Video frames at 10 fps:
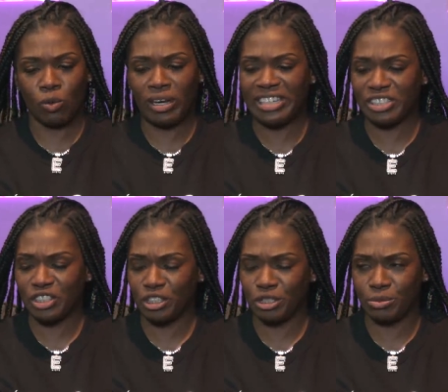
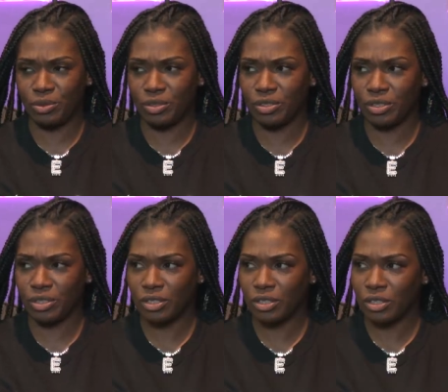Relationships.
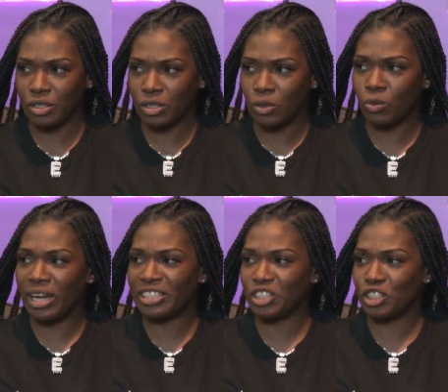Okay.
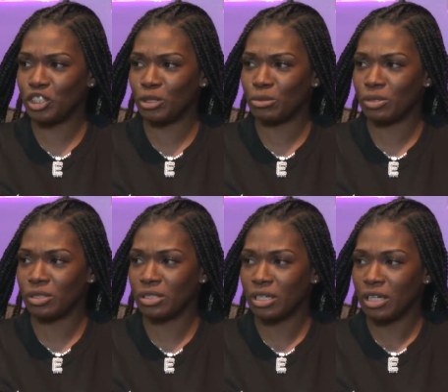Relationships.
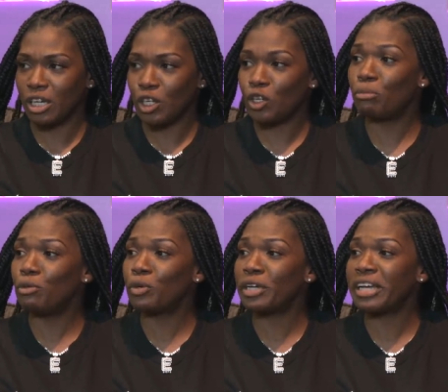All right.
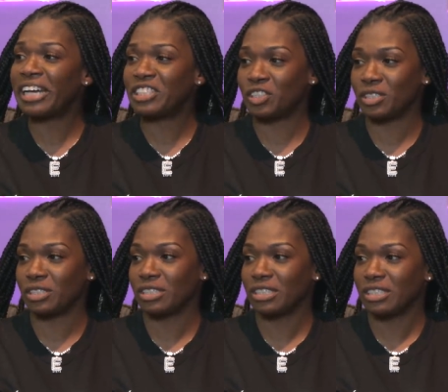Communication.
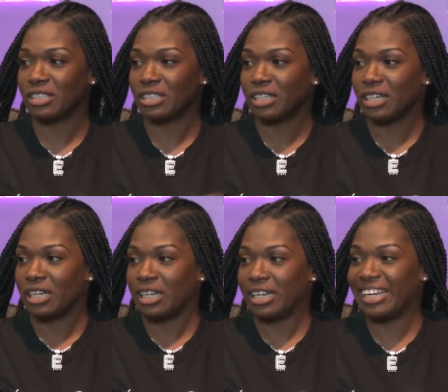Let's talk
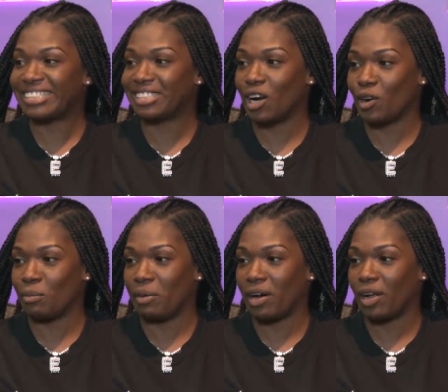about it. Let's talk
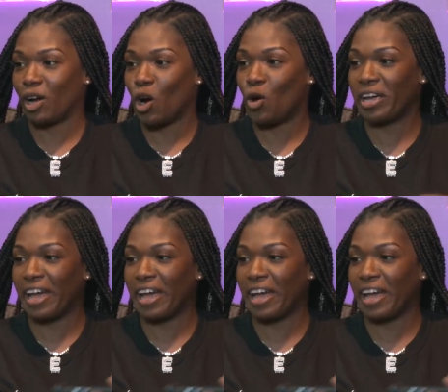about it. Okay.